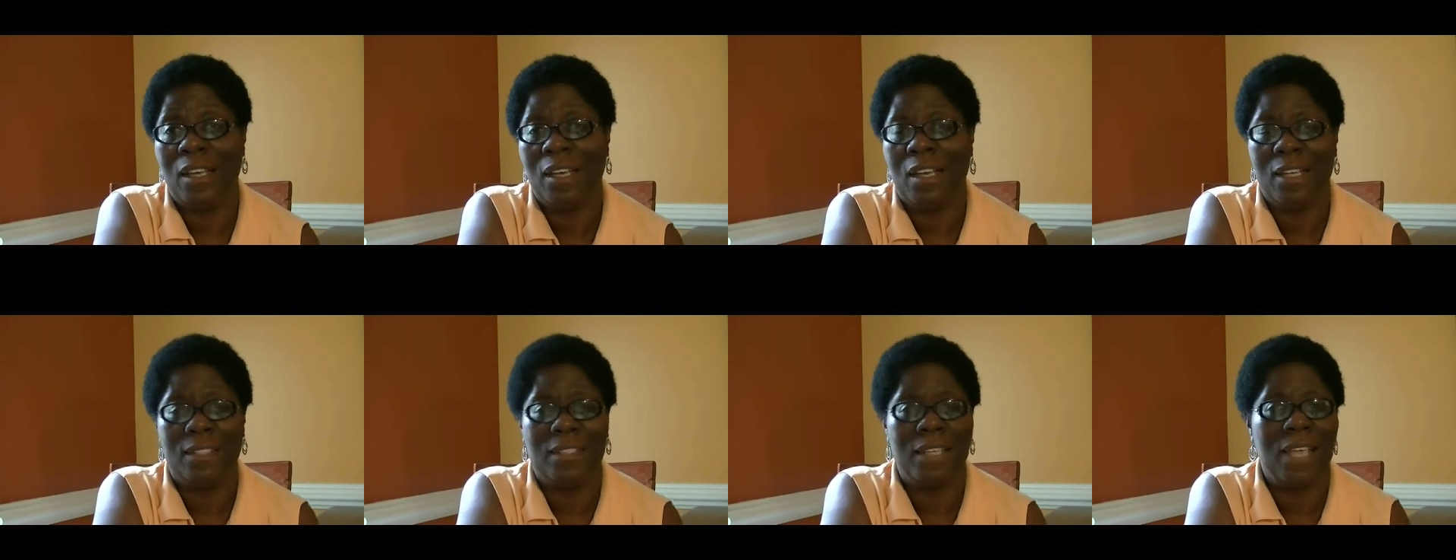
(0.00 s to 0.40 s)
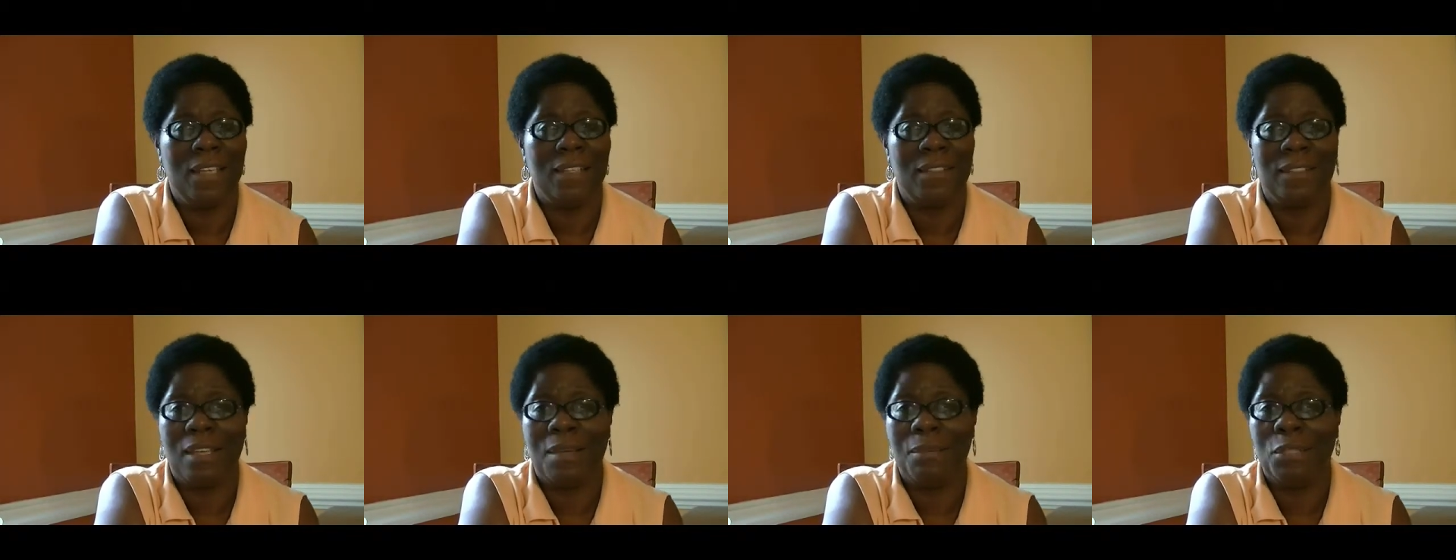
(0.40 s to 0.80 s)

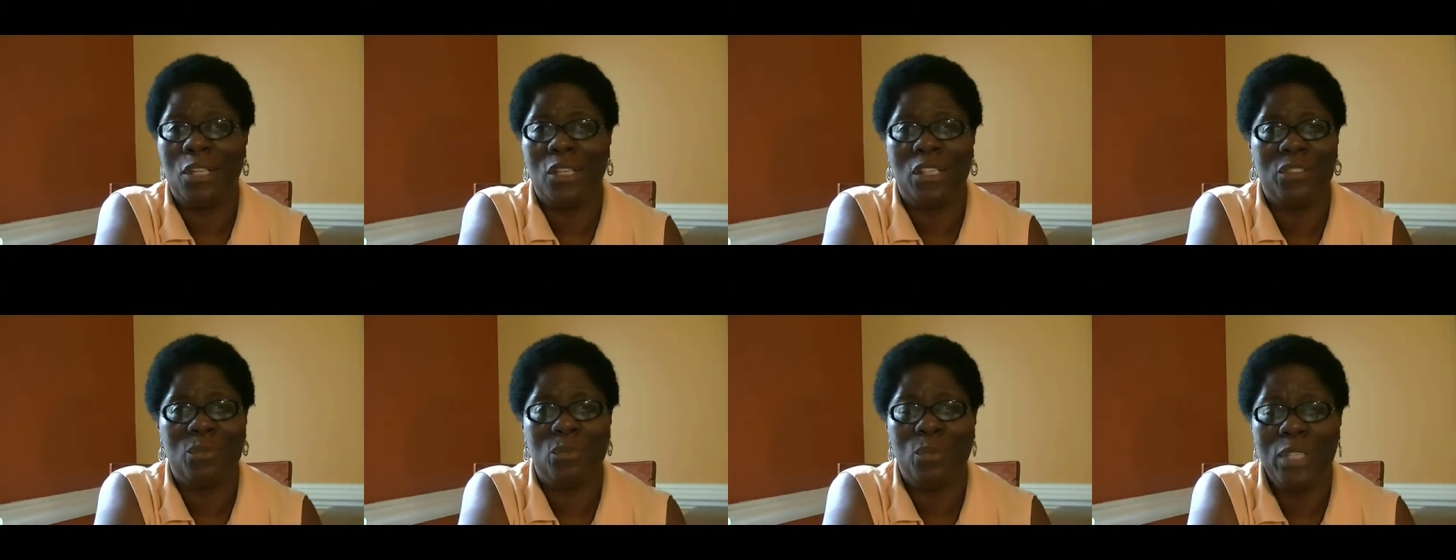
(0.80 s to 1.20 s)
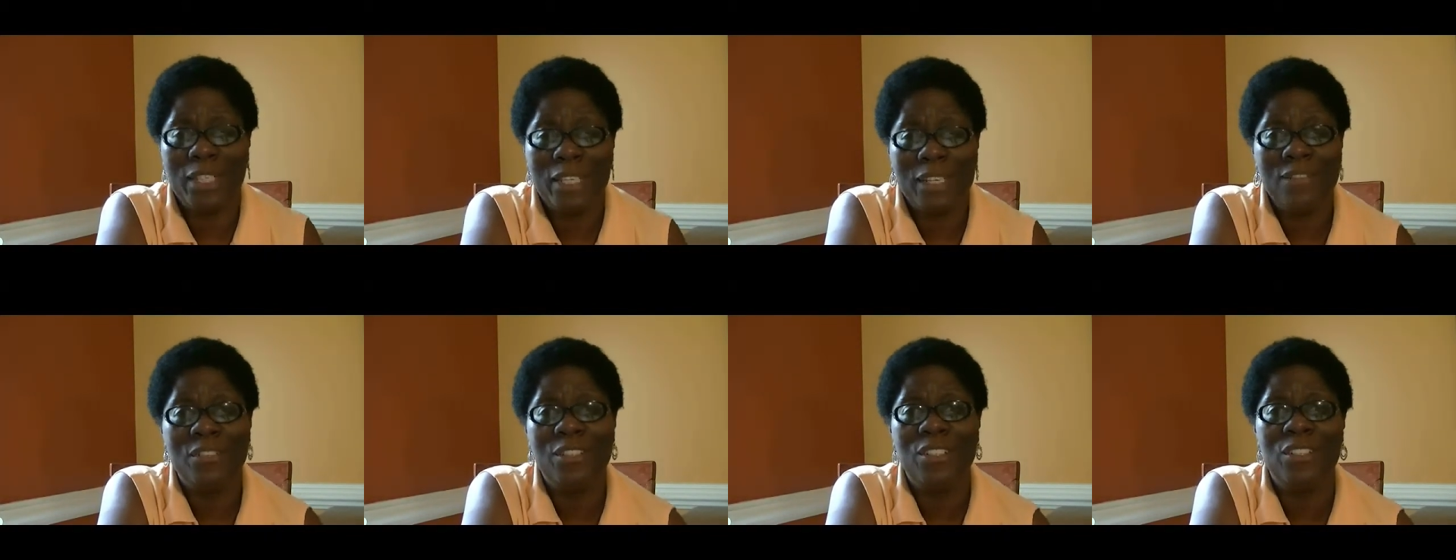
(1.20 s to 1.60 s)
attend seminars,
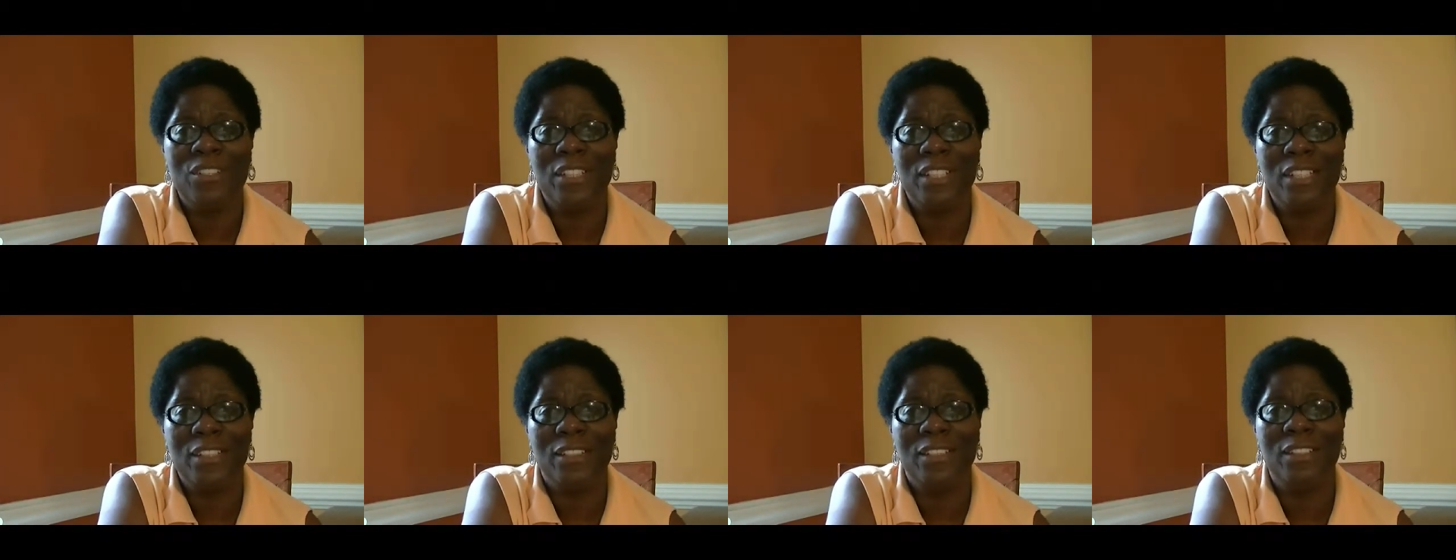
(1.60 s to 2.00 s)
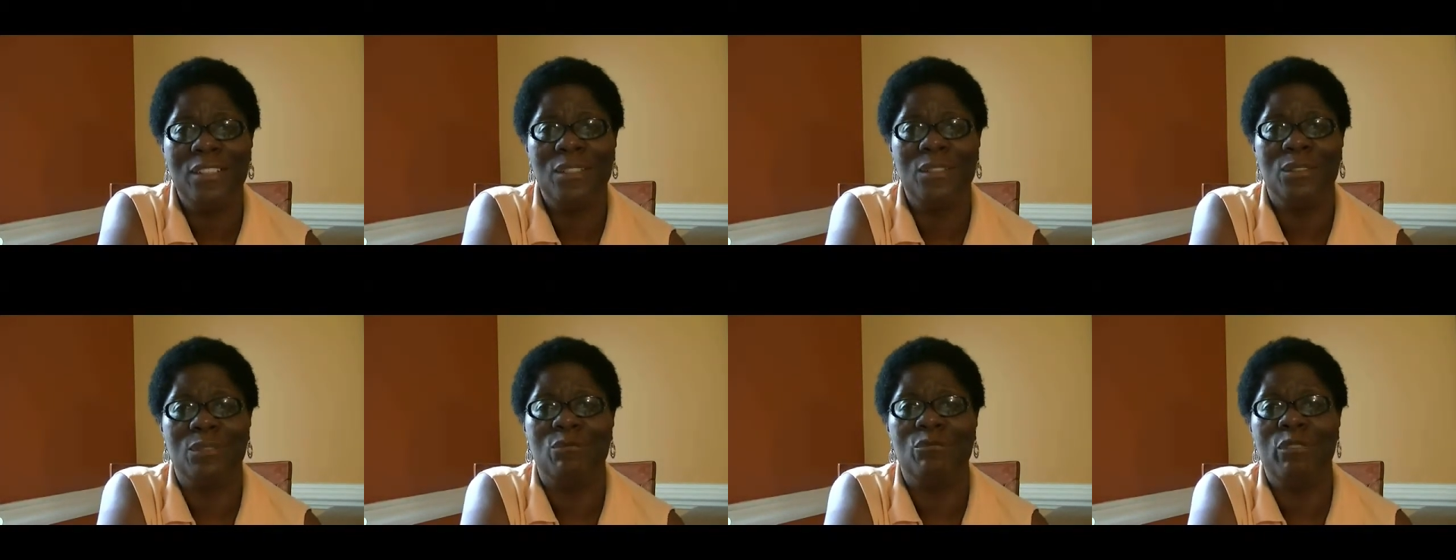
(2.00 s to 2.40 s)
whatever you need to do.